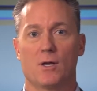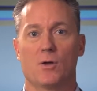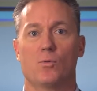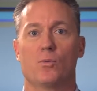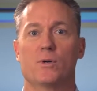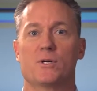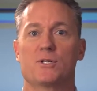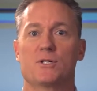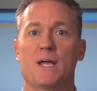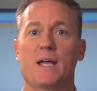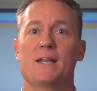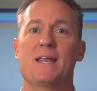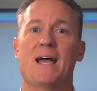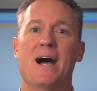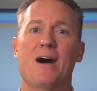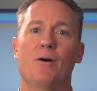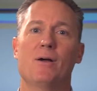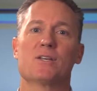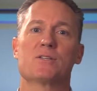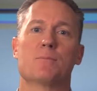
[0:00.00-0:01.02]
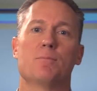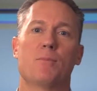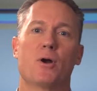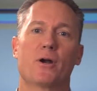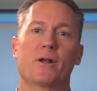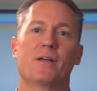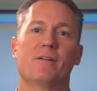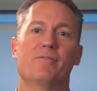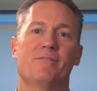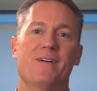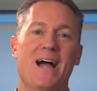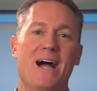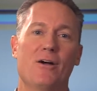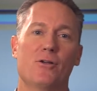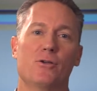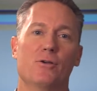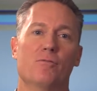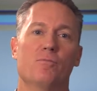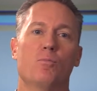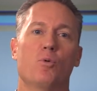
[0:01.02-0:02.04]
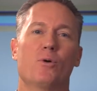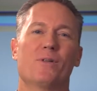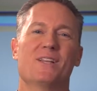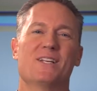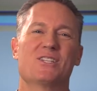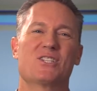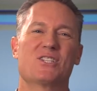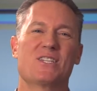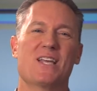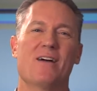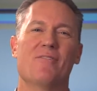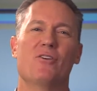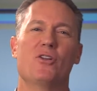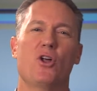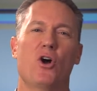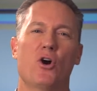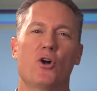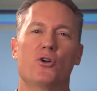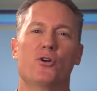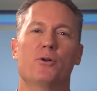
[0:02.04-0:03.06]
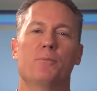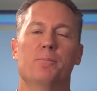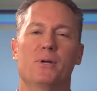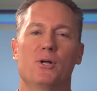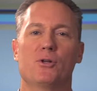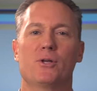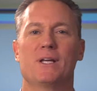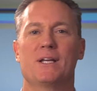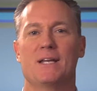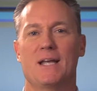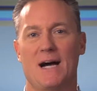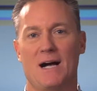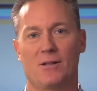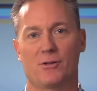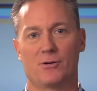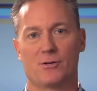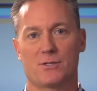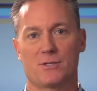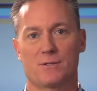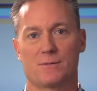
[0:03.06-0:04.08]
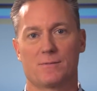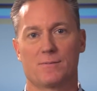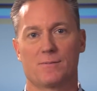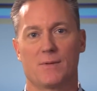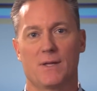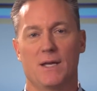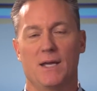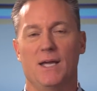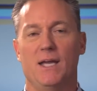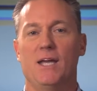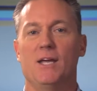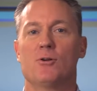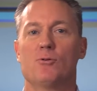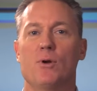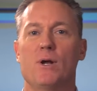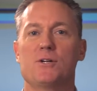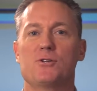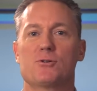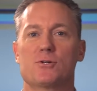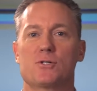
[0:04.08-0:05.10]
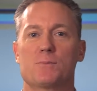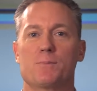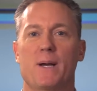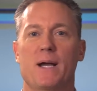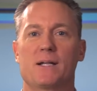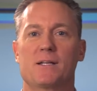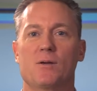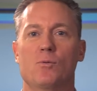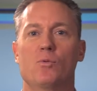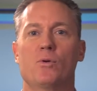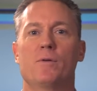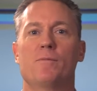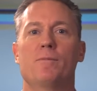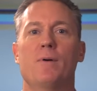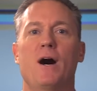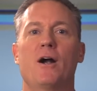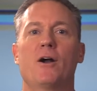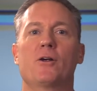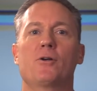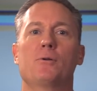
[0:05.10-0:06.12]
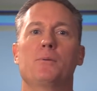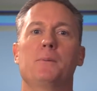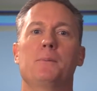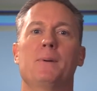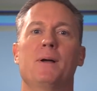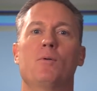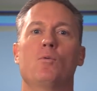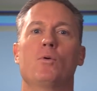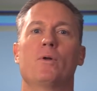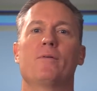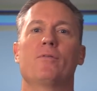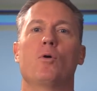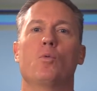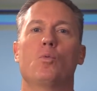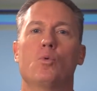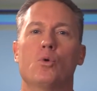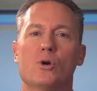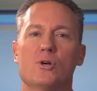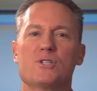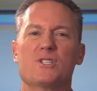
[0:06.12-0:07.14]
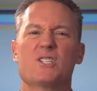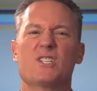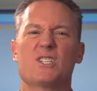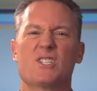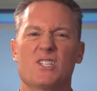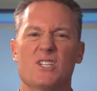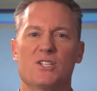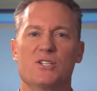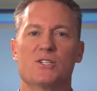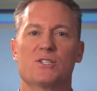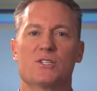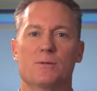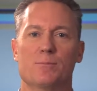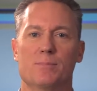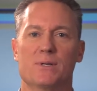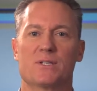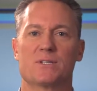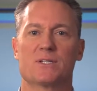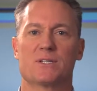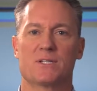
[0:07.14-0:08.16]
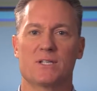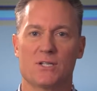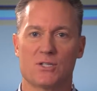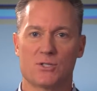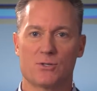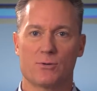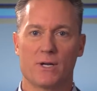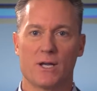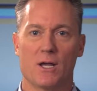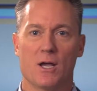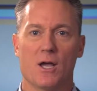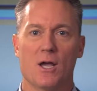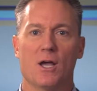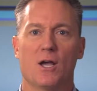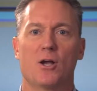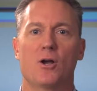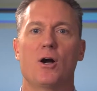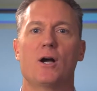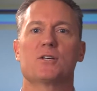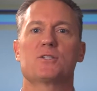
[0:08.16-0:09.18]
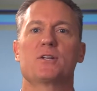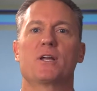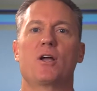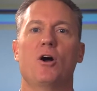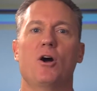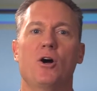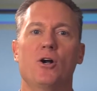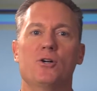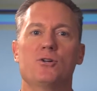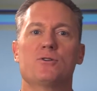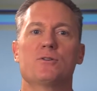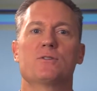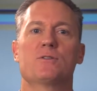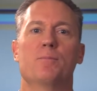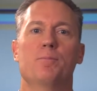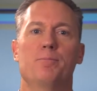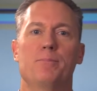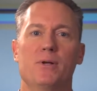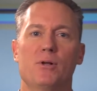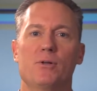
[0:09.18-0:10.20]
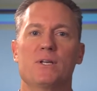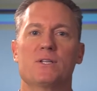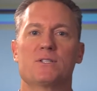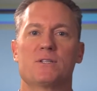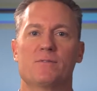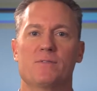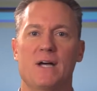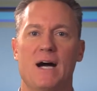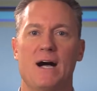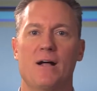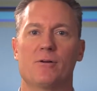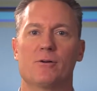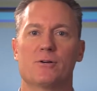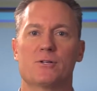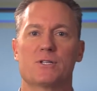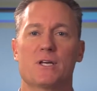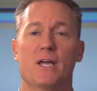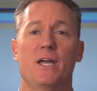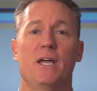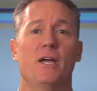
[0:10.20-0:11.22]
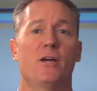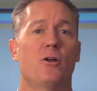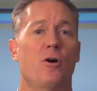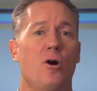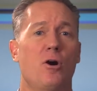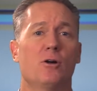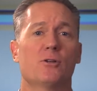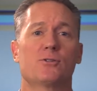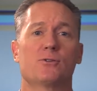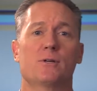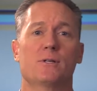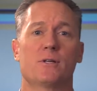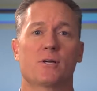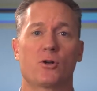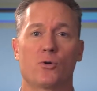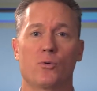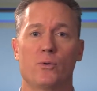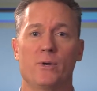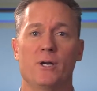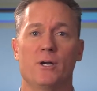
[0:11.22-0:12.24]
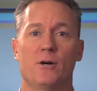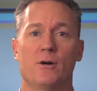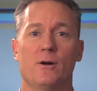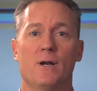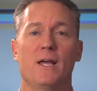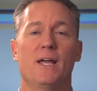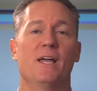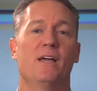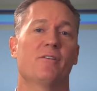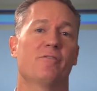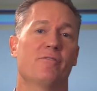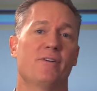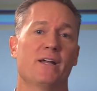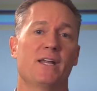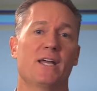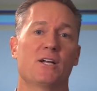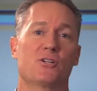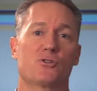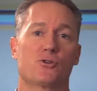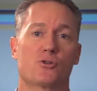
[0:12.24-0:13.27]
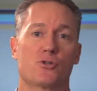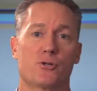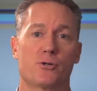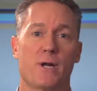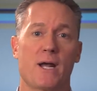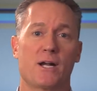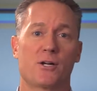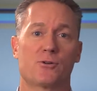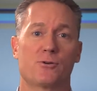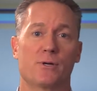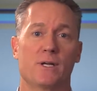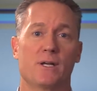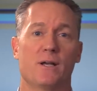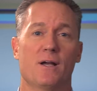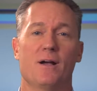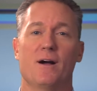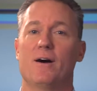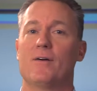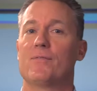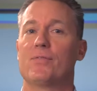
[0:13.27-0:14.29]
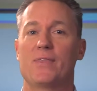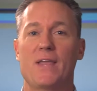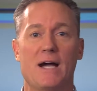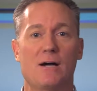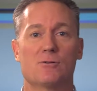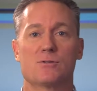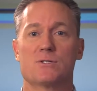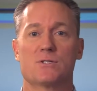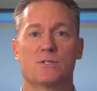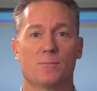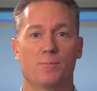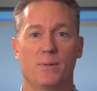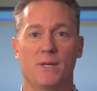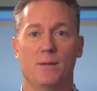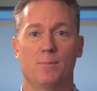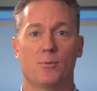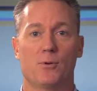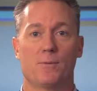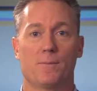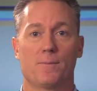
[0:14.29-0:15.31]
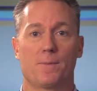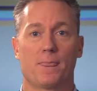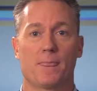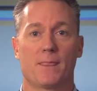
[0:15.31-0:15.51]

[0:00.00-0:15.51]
which now has a market value of more than seven hundred billion dollars. In retrospect, it would have arguably been one of the worst decisions in business history, costing hundreds of billions of dollars and altering the career and financial trajectory of thousands of people.